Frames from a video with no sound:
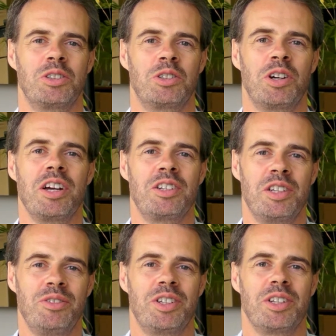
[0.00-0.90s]

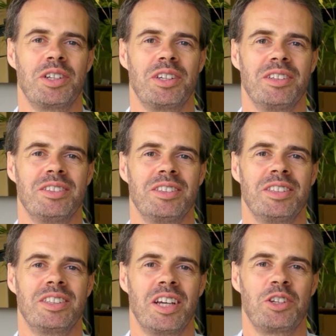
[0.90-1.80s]
creativity
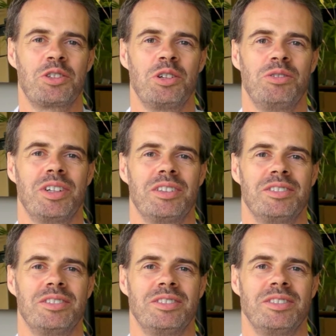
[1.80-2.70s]
takes over.
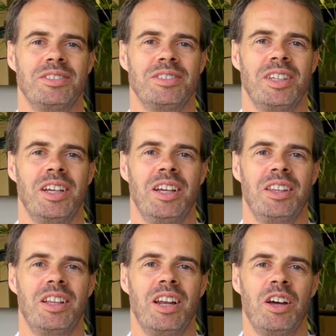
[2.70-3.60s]

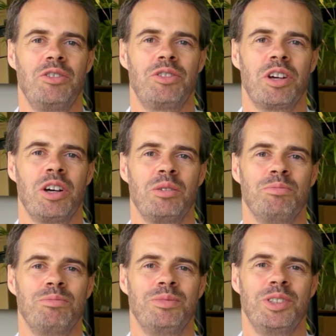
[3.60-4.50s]
The
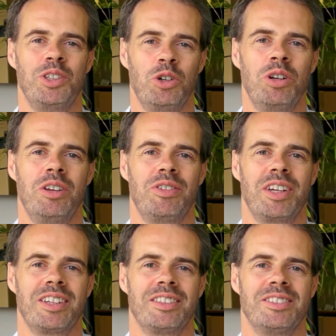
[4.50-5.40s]
lifetime you're
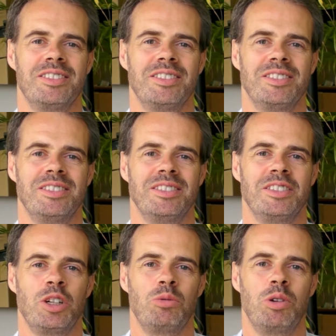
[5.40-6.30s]
living
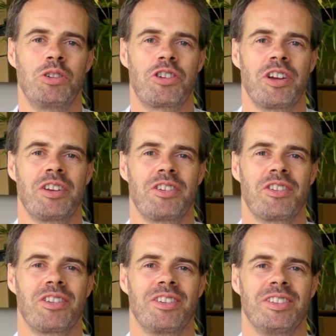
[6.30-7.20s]
will change.